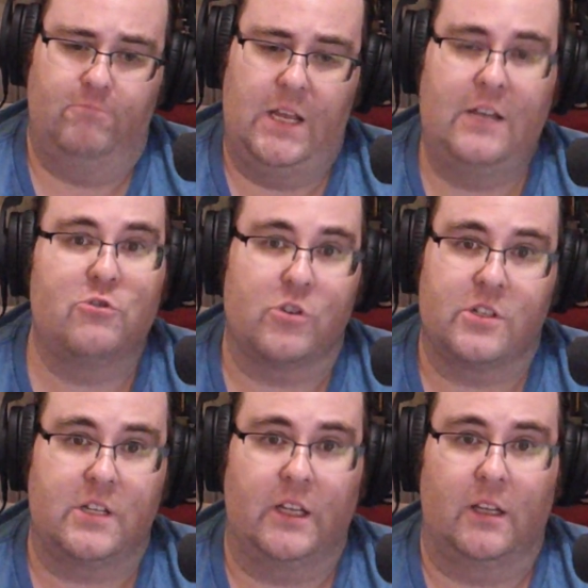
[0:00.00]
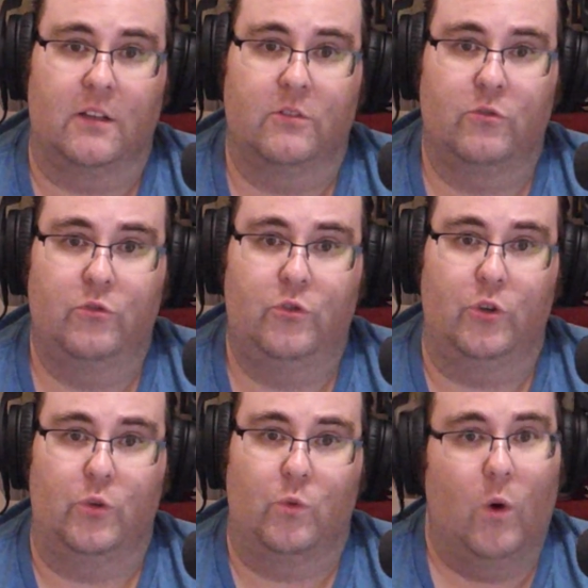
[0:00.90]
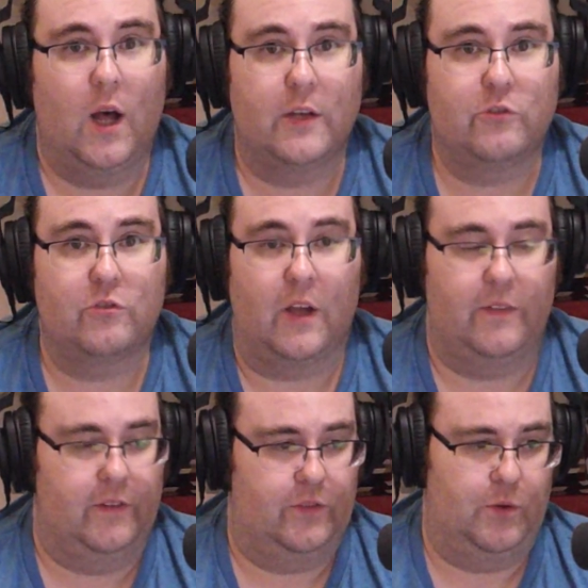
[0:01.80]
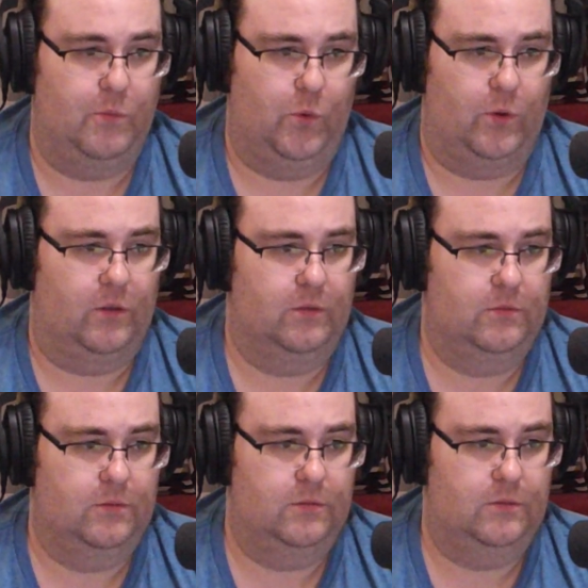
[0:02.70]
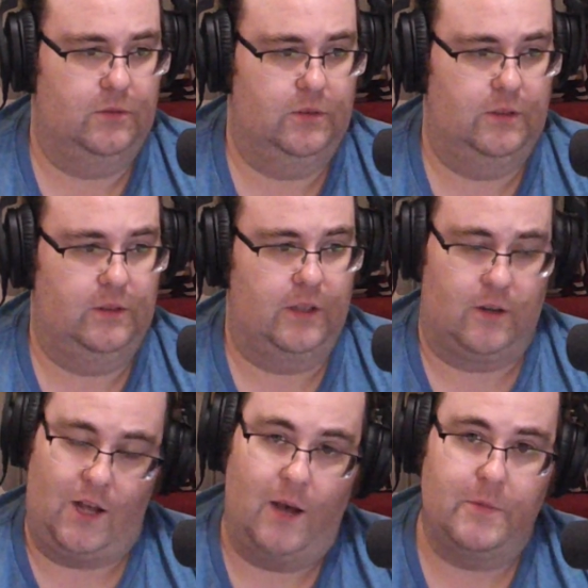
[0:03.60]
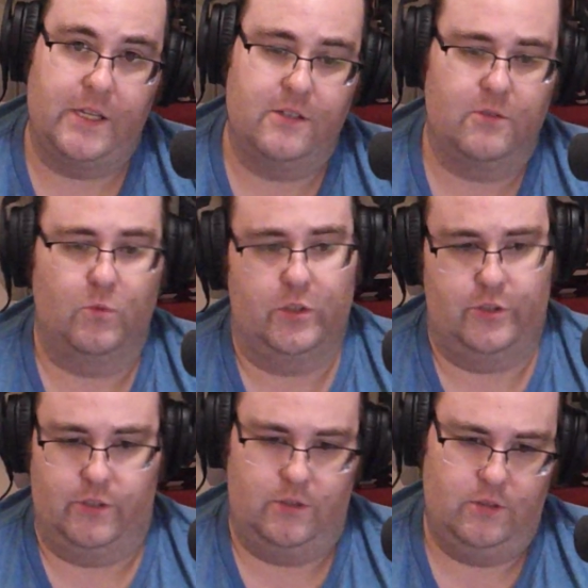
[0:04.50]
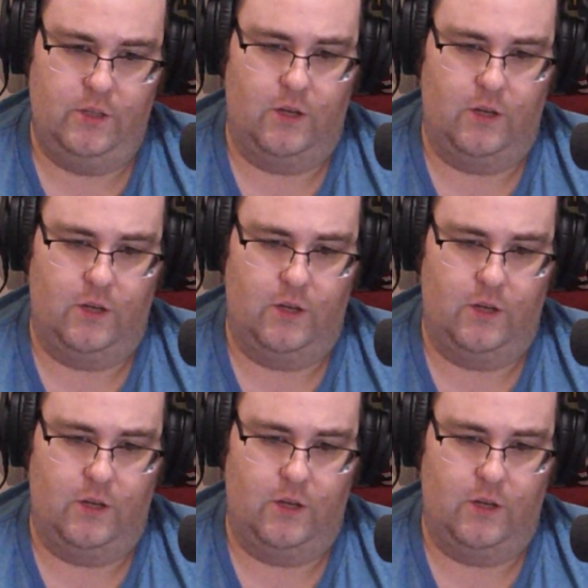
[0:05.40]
interesting to watch. I think they're comedies, which is,